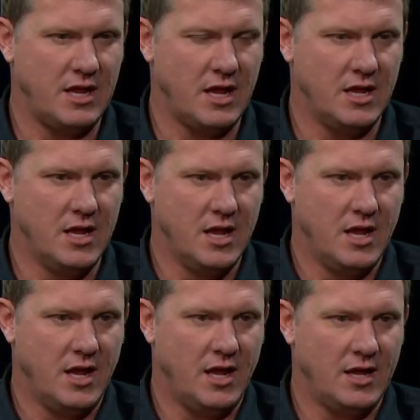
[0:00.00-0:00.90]
uh,
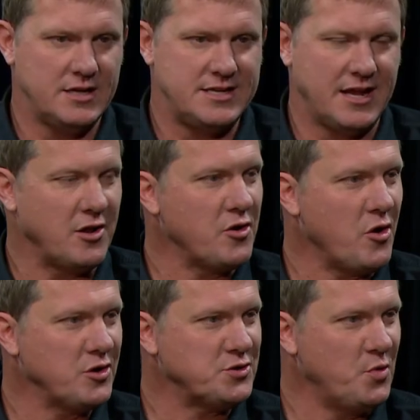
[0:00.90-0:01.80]
uh, Dale
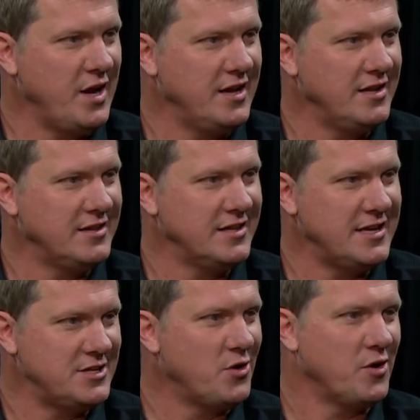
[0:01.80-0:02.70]
Earnhardt's win in the
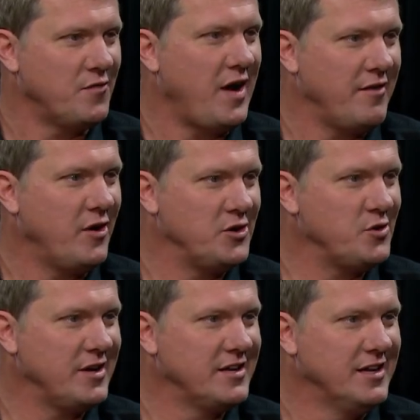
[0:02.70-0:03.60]
Daytona
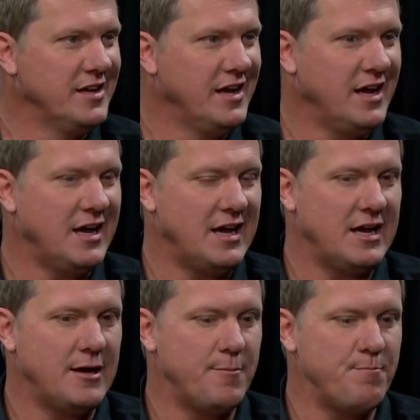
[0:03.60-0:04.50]
500.
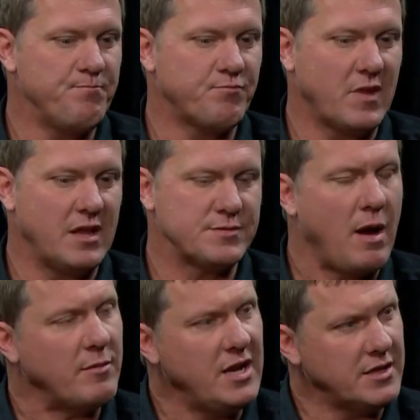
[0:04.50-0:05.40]
Um, it's
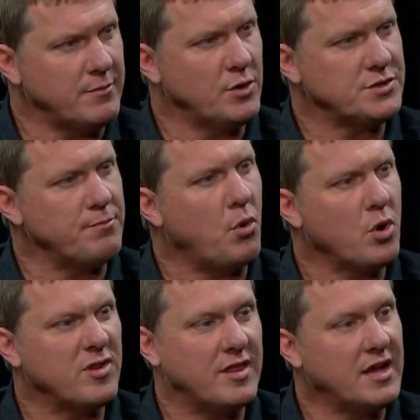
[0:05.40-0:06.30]
probably not the most
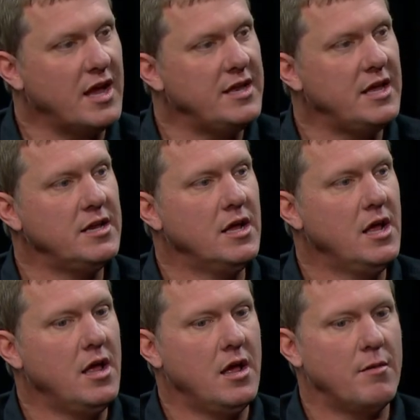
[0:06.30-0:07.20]
important thing I did,
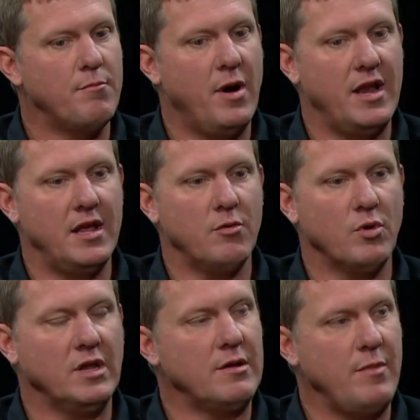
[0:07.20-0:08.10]
mm -hmm. but it
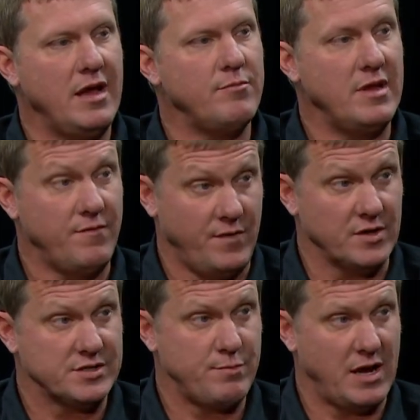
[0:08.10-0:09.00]
really made me
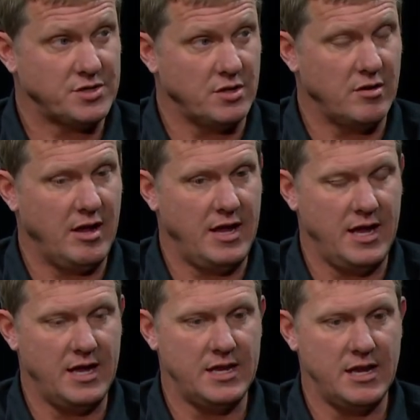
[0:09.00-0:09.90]
feel special.
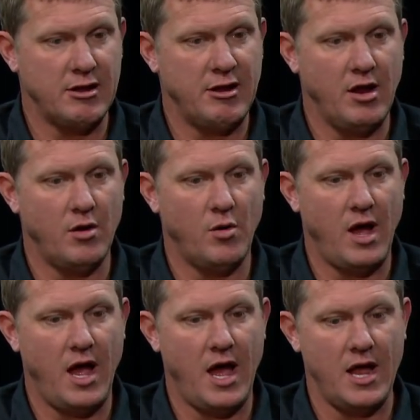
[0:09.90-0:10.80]
And you know,
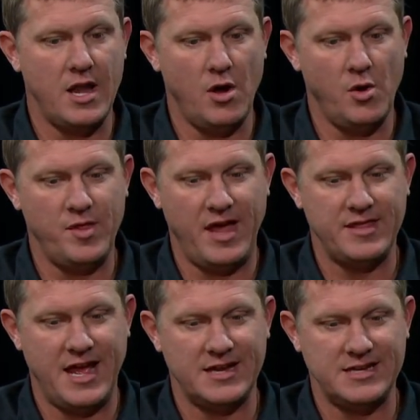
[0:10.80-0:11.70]
I, I know that
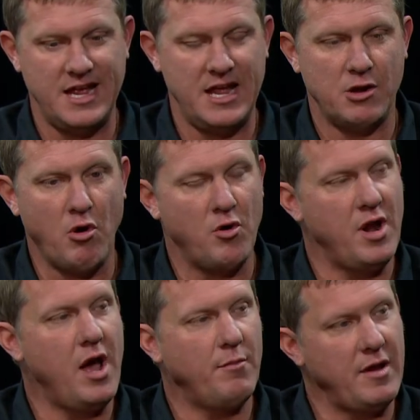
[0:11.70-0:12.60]
that day growing
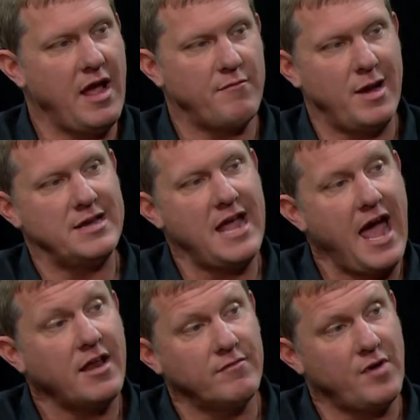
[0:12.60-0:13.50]
up and having my
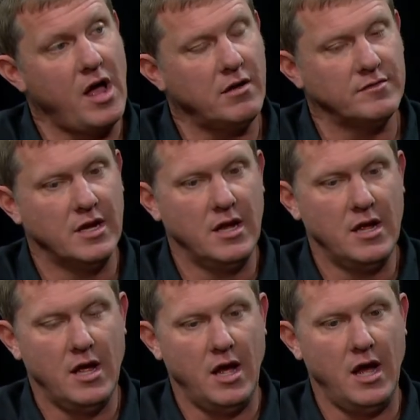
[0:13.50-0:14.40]
dad involved.
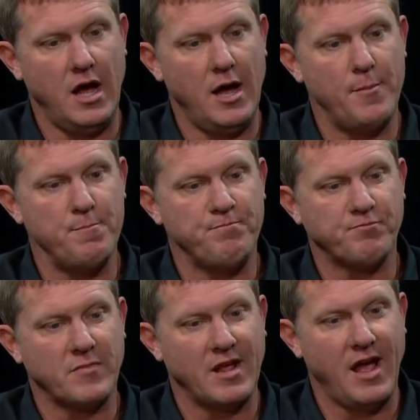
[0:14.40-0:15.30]
Um,
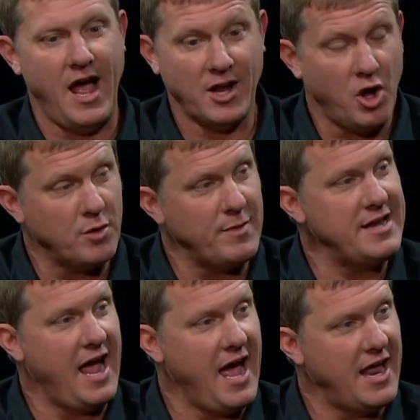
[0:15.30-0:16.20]
I called my
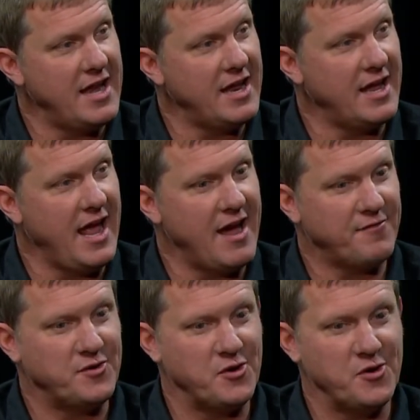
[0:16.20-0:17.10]
dad
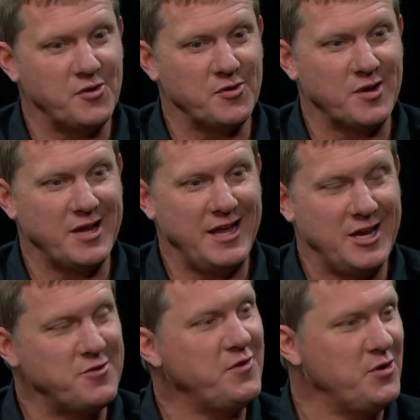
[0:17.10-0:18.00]
after
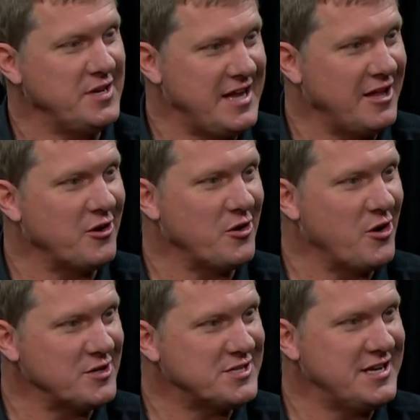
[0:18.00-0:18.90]
interviewing Dale
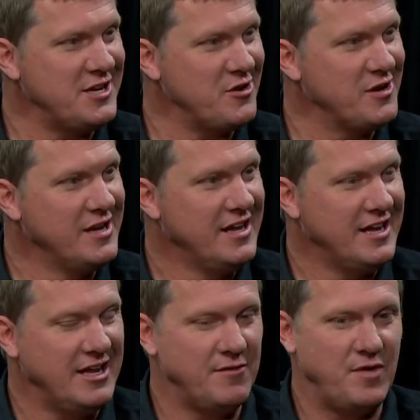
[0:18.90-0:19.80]
Earnhardt Sr.
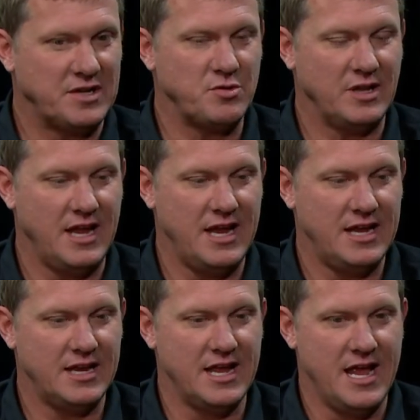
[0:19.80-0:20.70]
in Victory
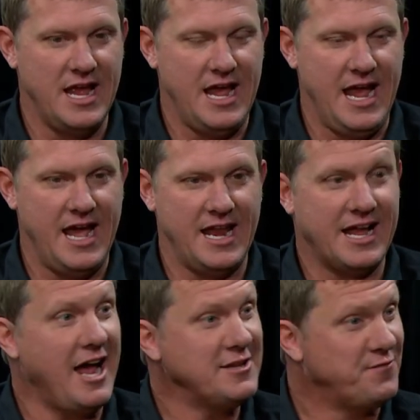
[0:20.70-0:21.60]
Lane, and I
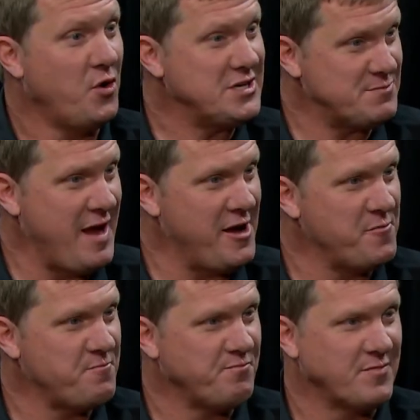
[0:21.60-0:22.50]
got his voicemail.
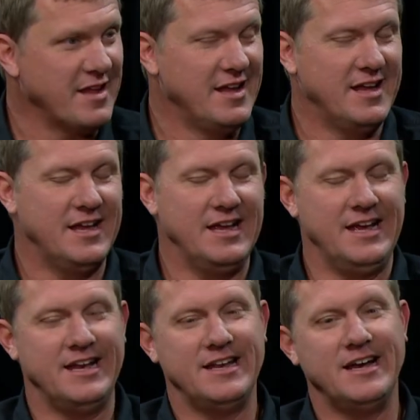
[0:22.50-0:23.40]

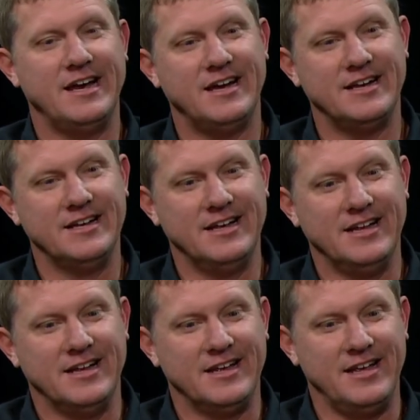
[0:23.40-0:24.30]
And, uh,
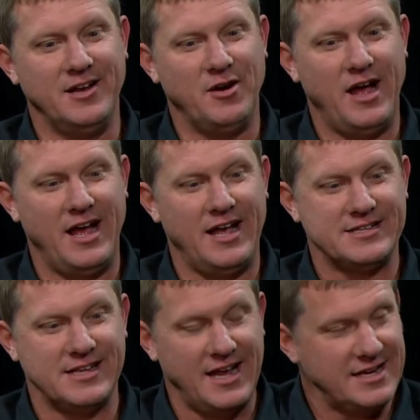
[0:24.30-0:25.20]
you know, I, I,
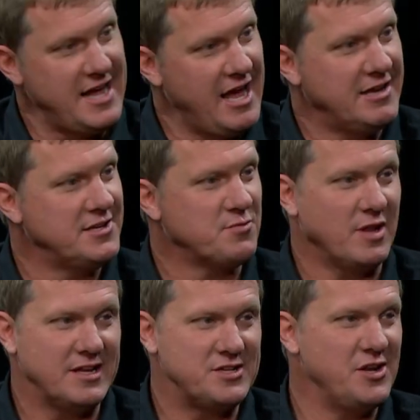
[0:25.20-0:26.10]
said, hey, Dad, just
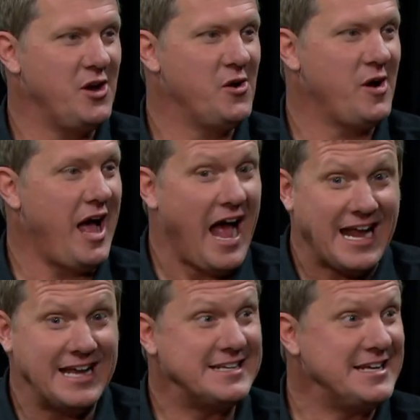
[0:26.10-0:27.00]
want to let you know I
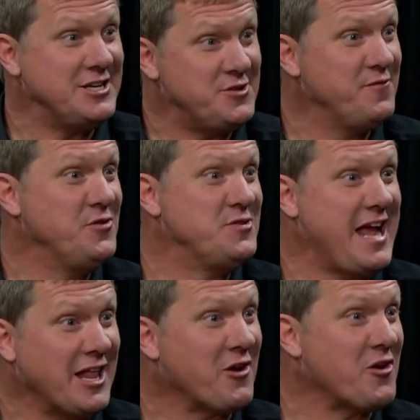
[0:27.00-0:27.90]
got to interview Dale